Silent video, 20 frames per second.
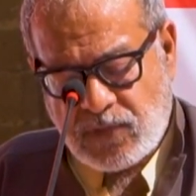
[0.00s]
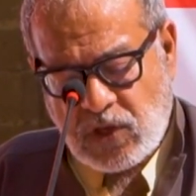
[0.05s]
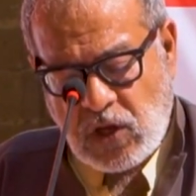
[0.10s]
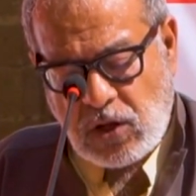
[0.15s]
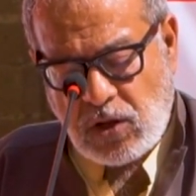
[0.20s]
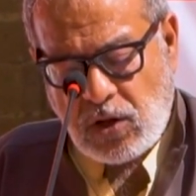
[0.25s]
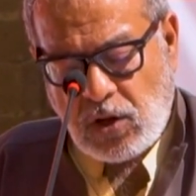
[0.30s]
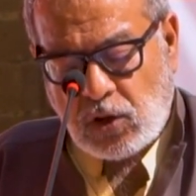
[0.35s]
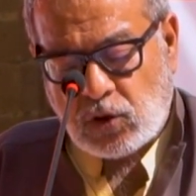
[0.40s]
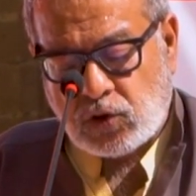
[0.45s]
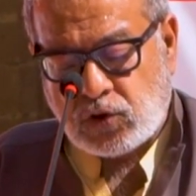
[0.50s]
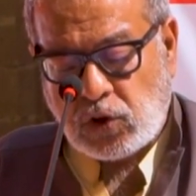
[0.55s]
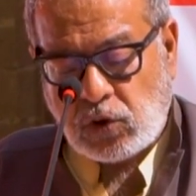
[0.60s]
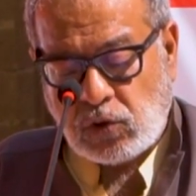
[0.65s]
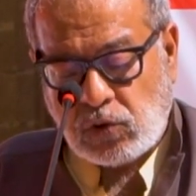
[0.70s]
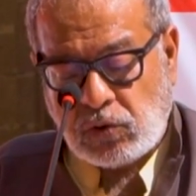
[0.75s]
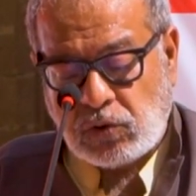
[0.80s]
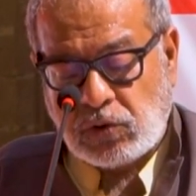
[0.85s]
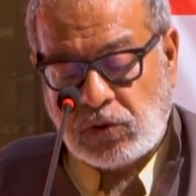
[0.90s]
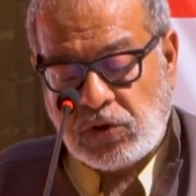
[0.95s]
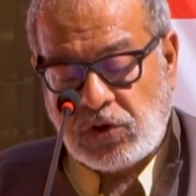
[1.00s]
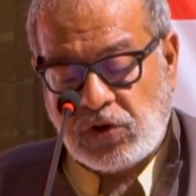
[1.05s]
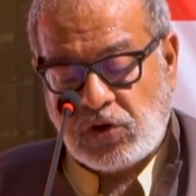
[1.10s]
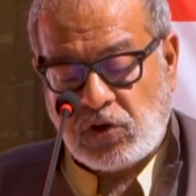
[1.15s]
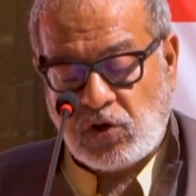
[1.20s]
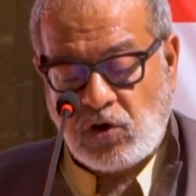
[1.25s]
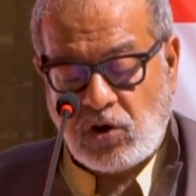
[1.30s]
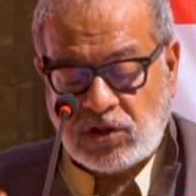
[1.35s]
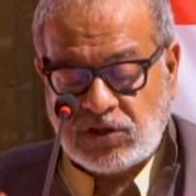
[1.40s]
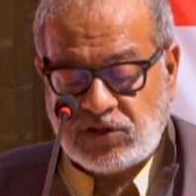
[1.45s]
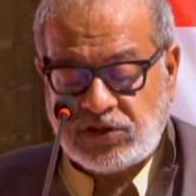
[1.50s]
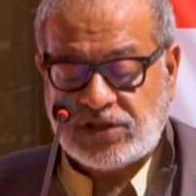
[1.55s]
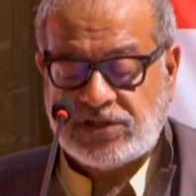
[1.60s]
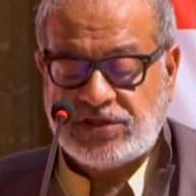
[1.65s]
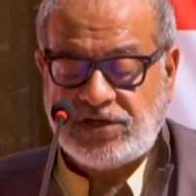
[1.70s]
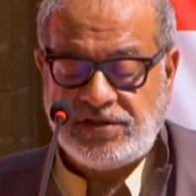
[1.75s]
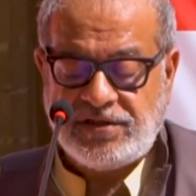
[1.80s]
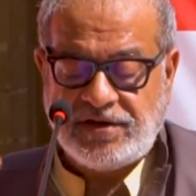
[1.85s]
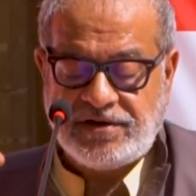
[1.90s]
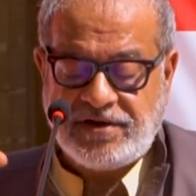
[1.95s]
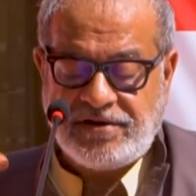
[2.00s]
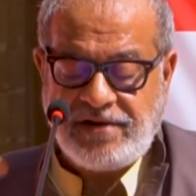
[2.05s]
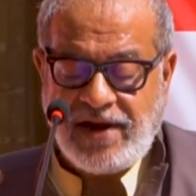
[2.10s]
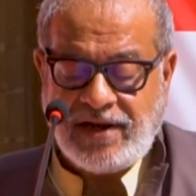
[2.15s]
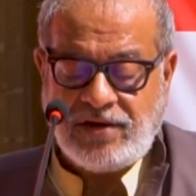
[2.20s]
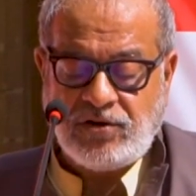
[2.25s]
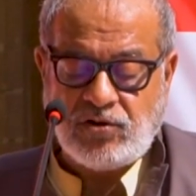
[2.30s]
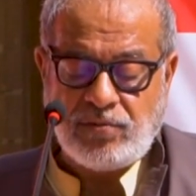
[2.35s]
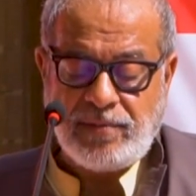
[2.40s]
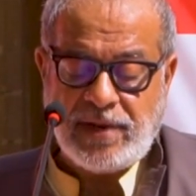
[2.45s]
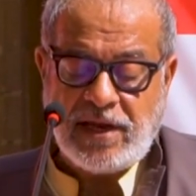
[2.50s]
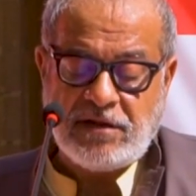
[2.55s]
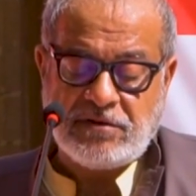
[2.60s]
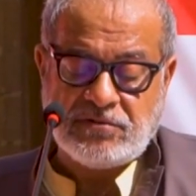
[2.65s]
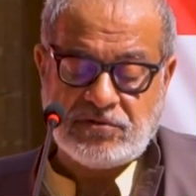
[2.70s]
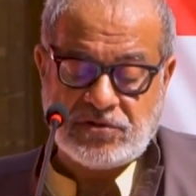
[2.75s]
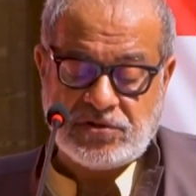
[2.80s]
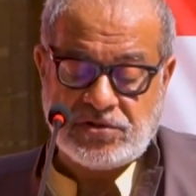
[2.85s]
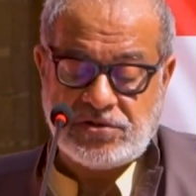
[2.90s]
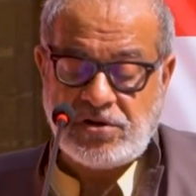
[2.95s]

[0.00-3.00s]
So, not just in the direct domains